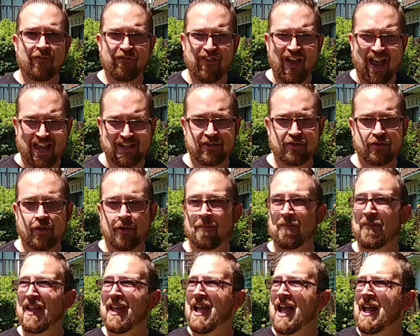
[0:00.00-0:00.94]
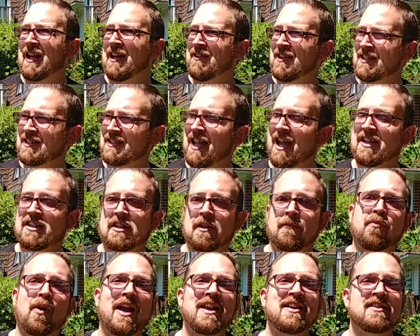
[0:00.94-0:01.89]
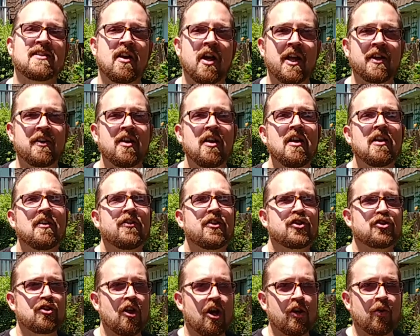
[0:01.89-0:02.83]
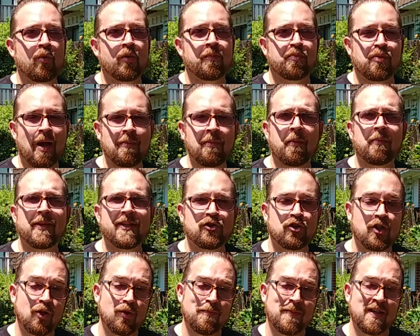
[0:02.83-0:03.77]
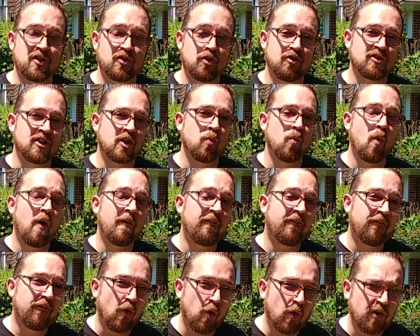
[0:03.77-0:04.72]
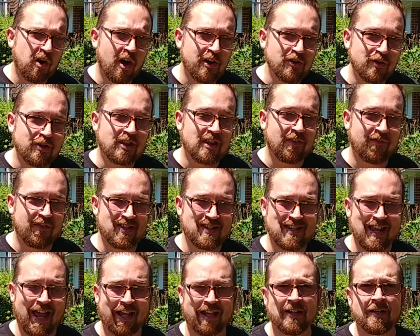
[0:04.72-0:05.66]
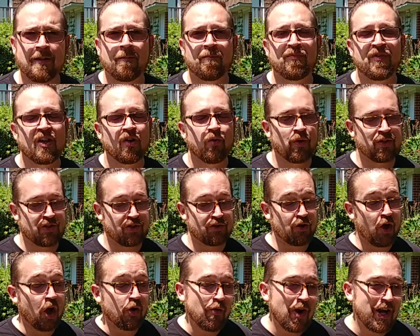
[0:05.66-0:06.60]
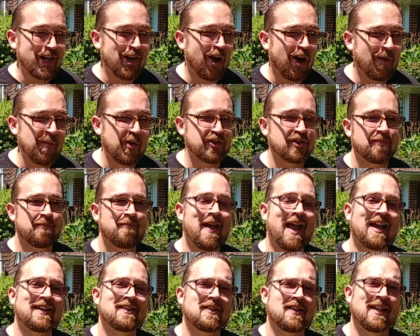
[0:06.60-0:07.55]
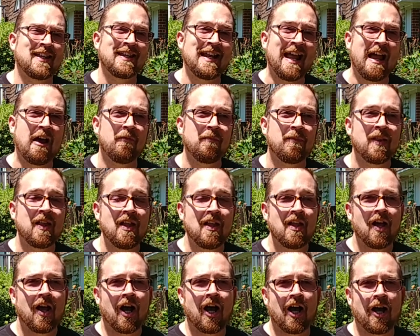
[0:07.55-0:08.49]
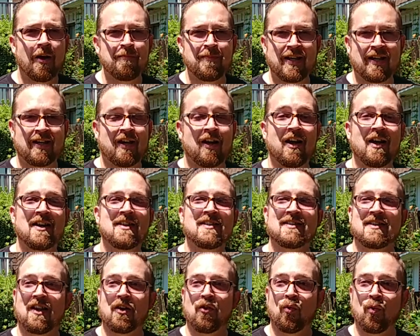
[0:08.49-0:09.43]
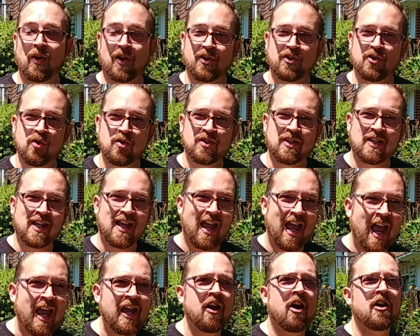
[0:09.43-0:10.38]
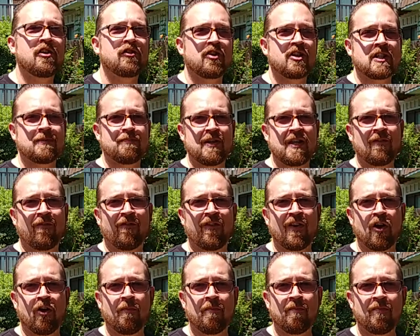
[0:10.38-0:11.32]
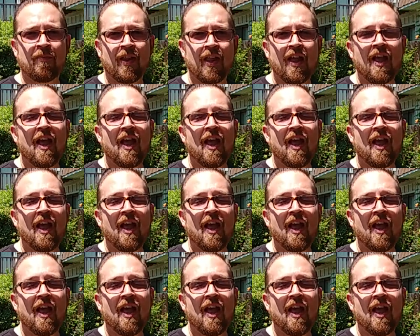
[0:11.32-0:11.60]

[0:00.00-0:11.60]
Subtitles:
faster. And in this case, the bright sun, the shutter would probably be choosing 1/400th of a second, which is already almost maxing it out, because we're using 800 speed film.